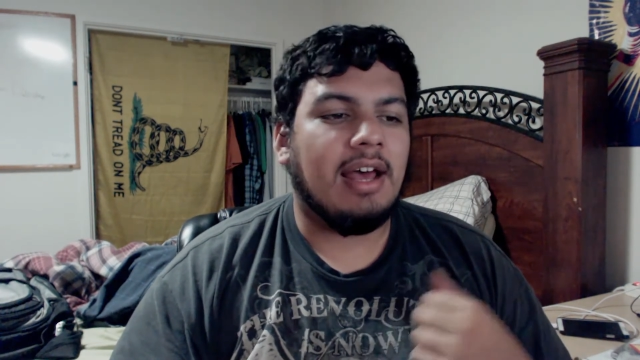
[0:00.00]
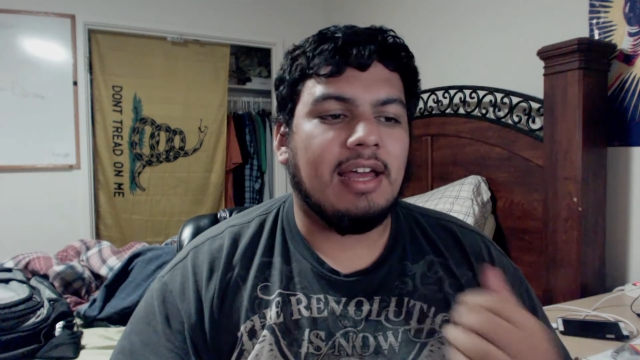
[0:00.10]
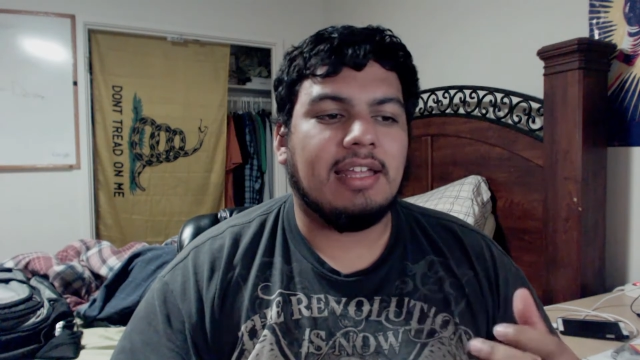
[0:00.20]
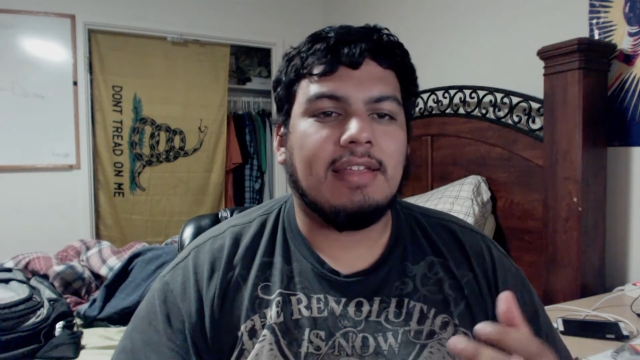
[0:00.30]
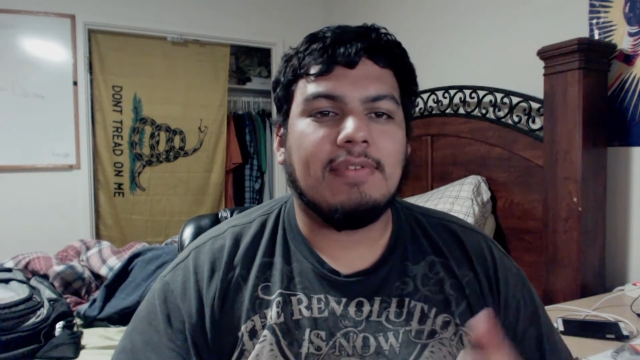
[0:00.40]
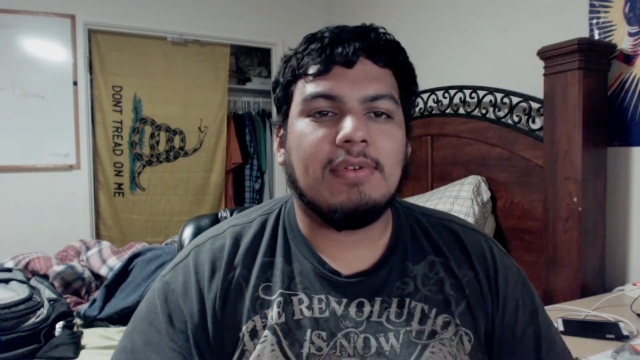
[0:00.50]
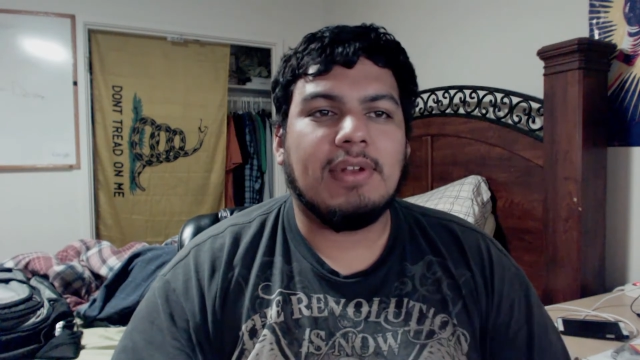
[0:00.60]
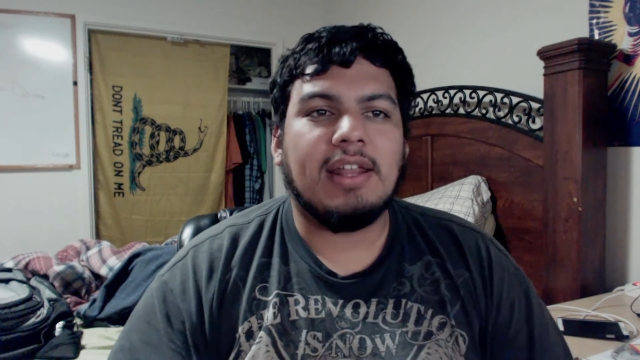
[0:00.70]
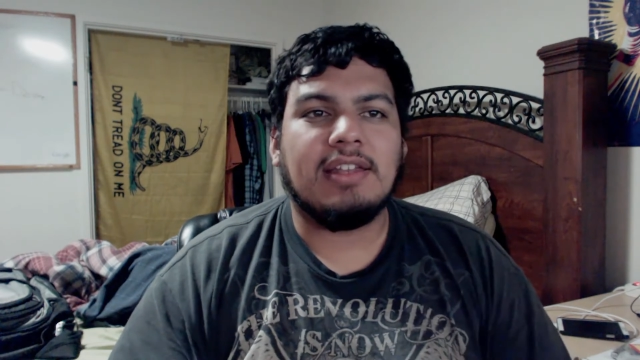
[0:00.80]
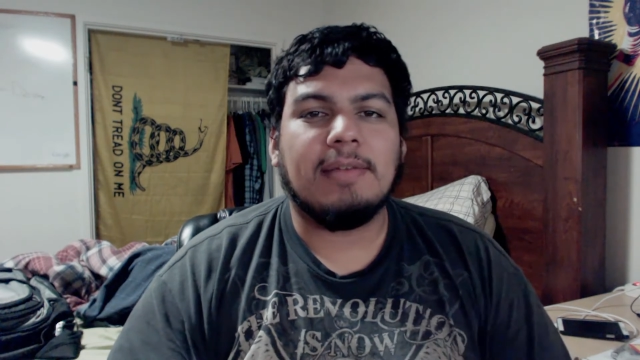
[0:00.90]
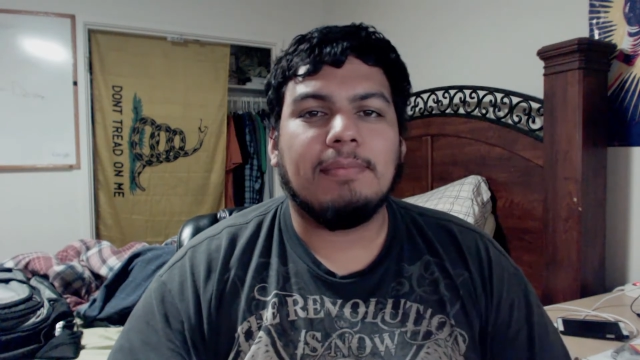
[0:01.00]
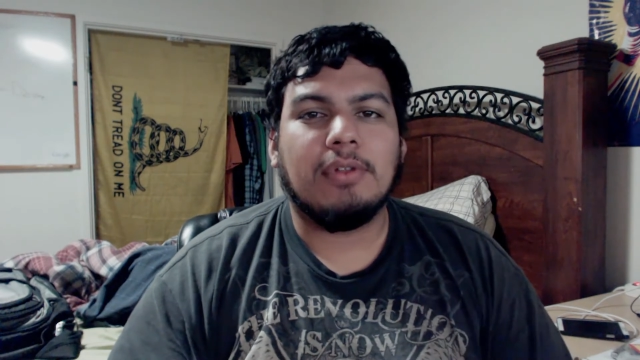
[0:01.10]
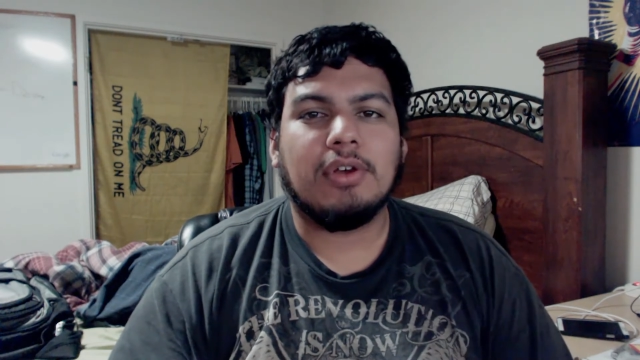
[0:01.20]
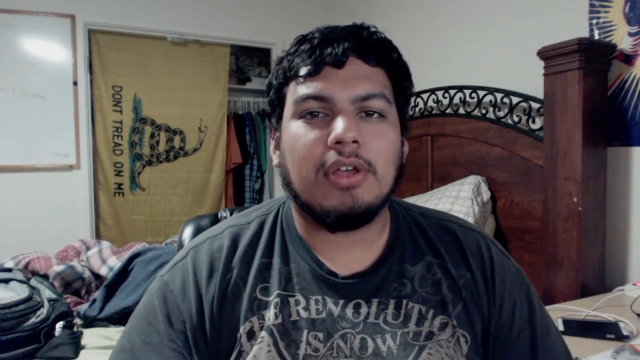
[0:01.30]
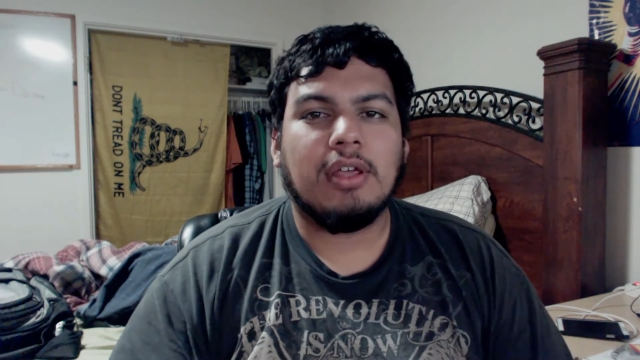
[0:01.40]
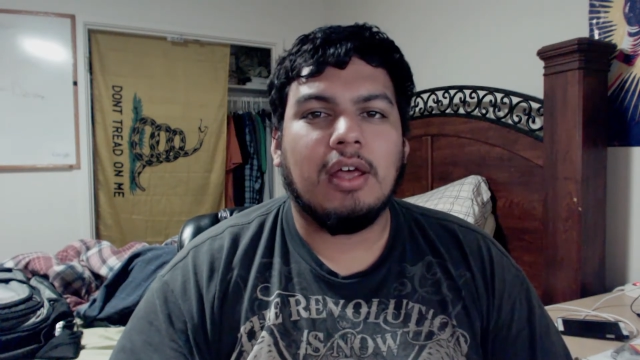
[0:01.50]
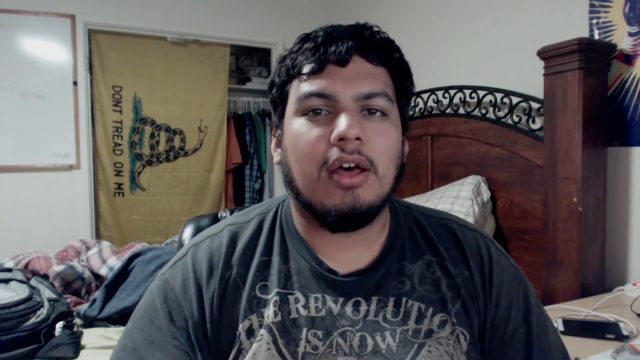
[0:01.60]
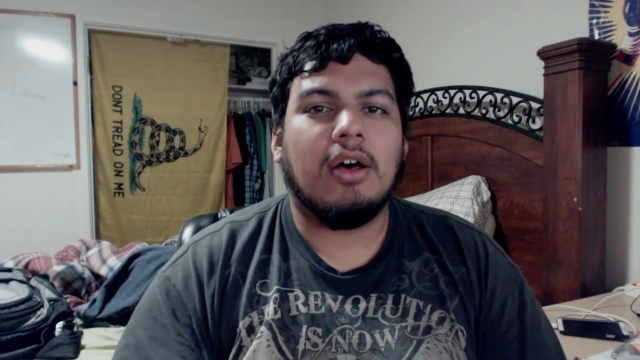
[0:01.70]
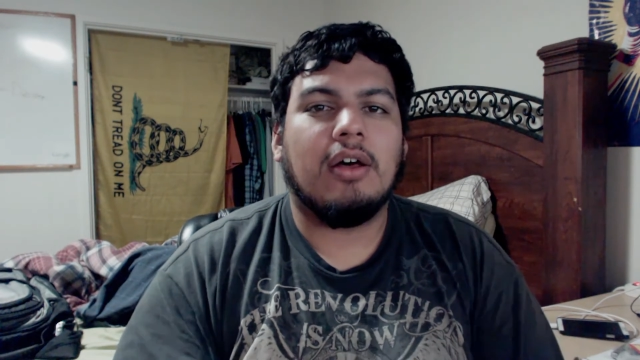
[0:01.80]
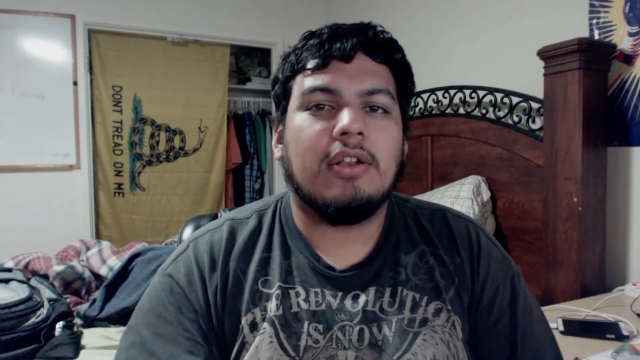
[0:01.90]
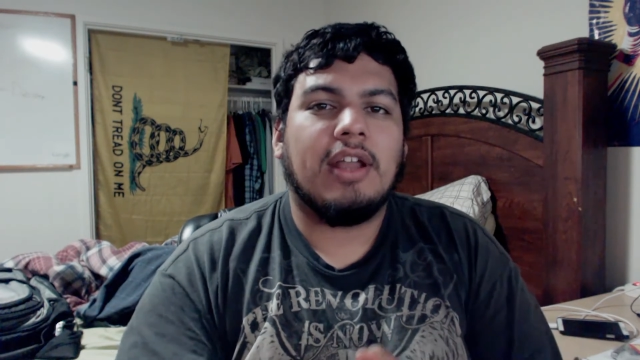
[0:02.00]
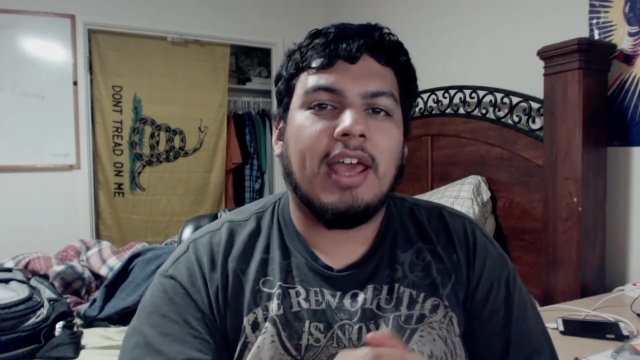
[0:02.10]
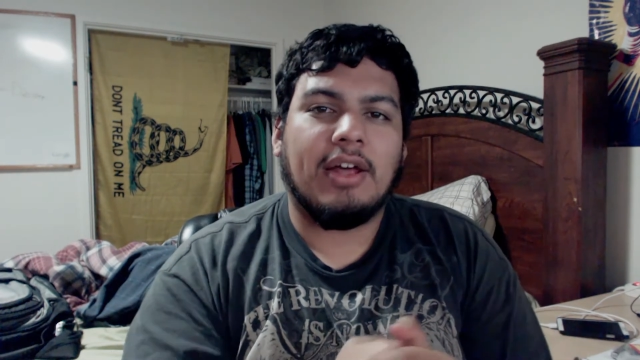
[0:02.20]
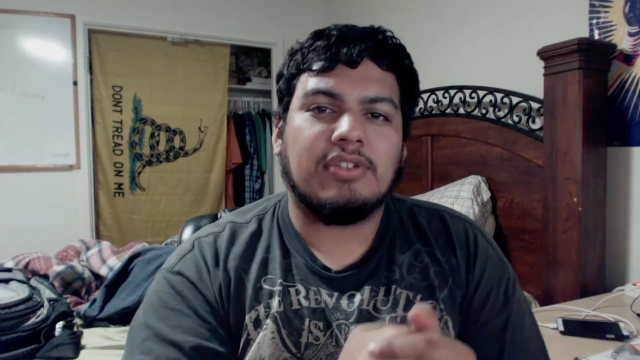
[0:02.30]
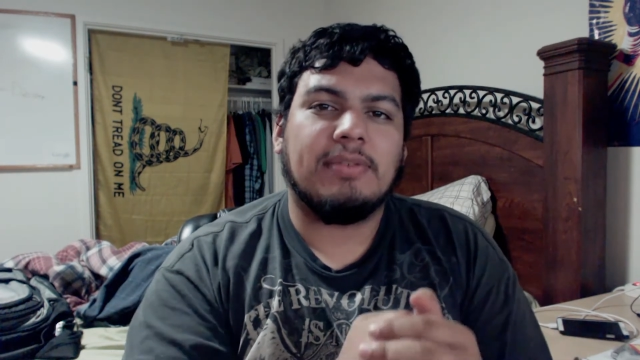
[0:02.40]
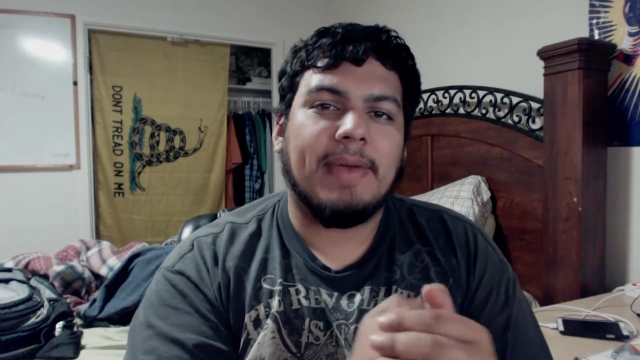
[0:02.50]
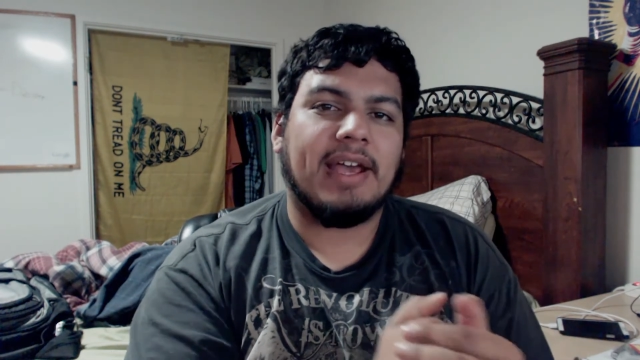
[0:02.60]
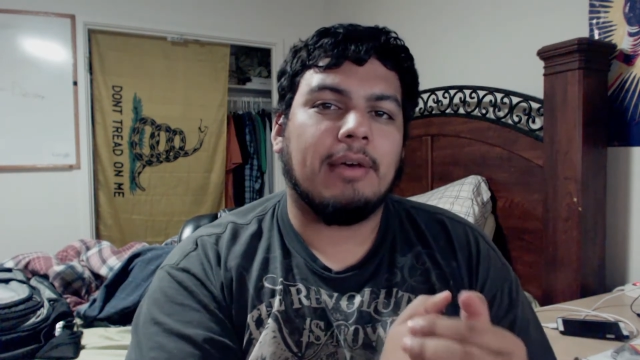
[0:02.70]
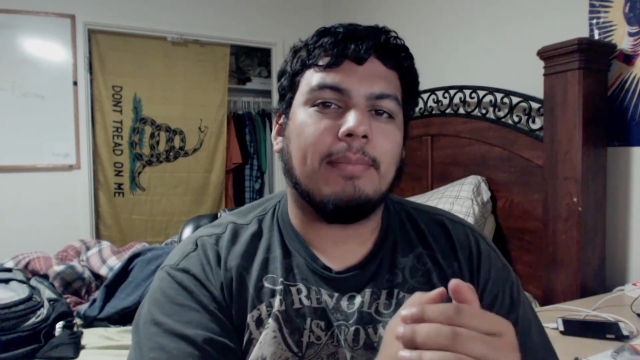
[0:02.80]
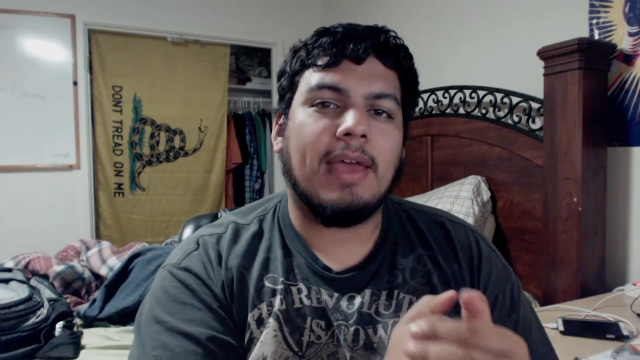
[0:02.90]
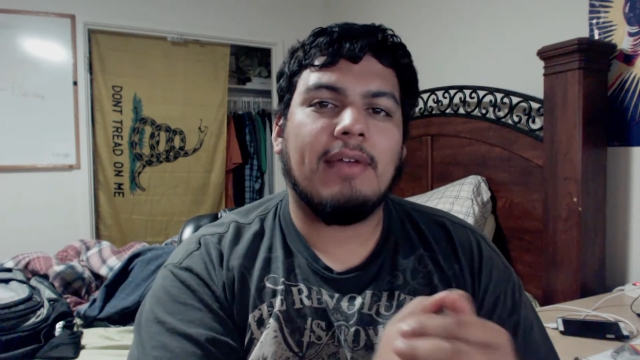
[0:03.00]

I give you an in-depth look on how to back up